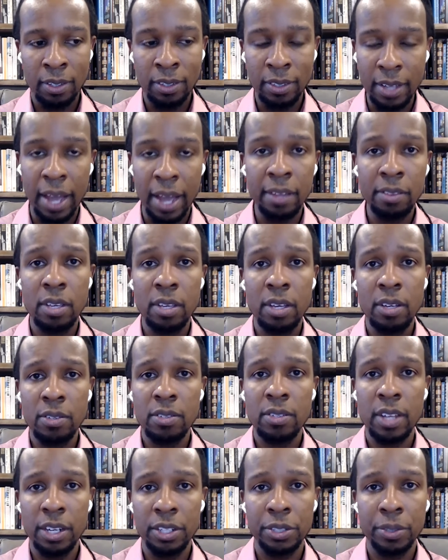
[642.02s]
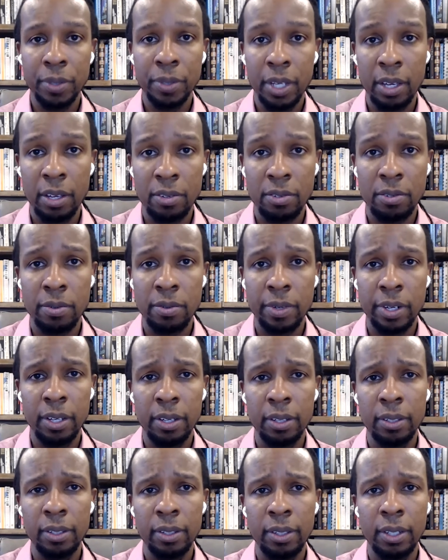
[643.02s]
19th century history
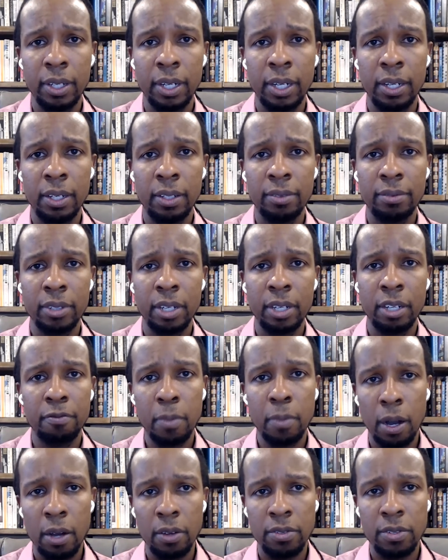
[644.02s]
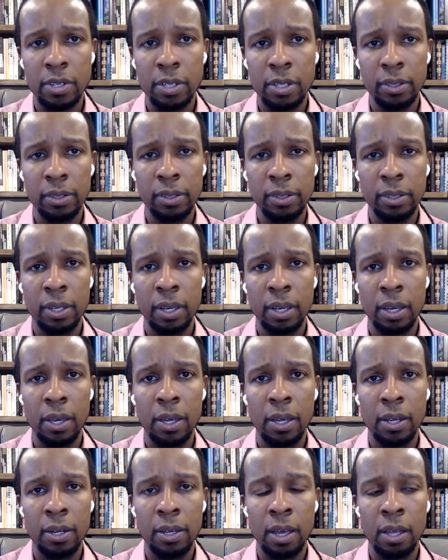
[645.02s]
of, of Boston.
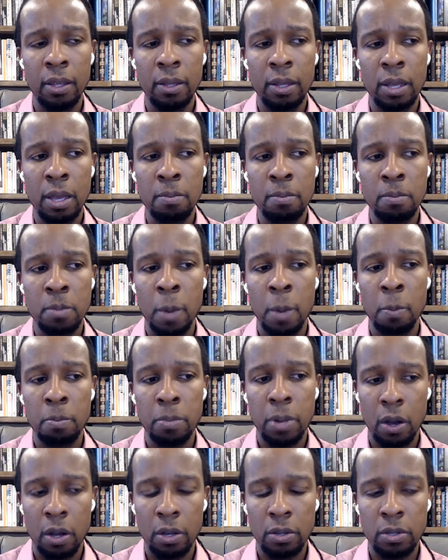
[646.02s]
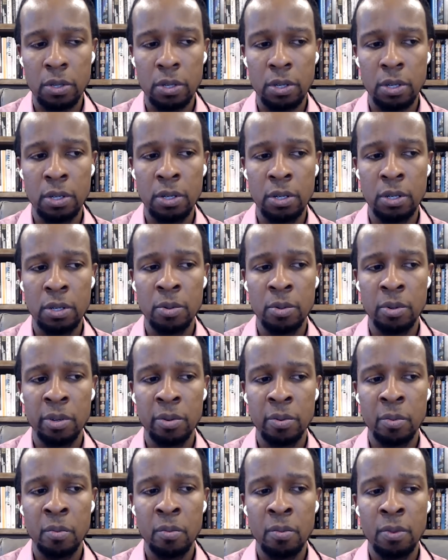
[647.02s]
And, and, and, and Boston
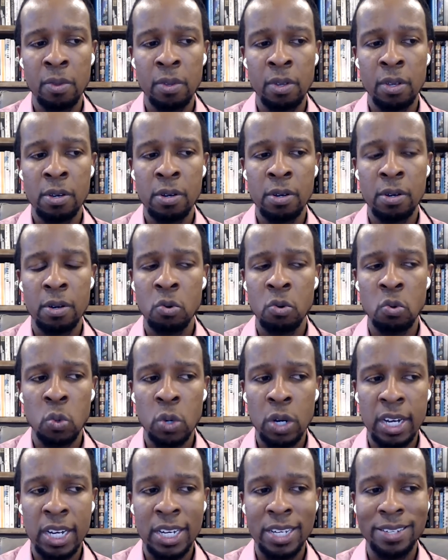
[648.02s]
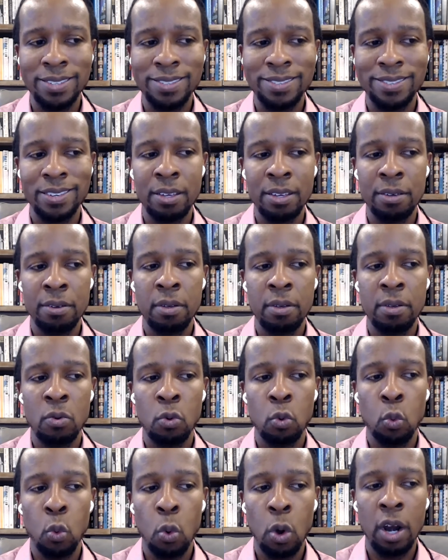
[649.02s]
was
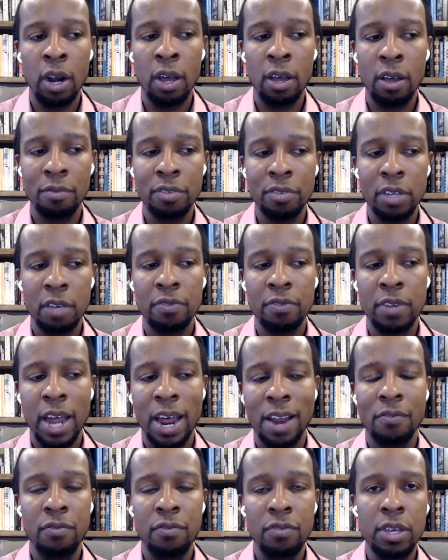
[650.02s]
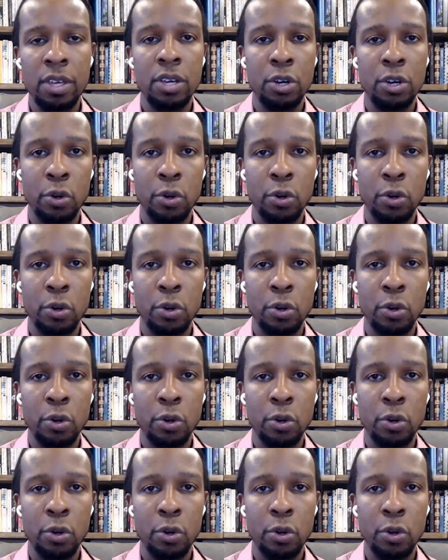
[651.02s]
one of, if not the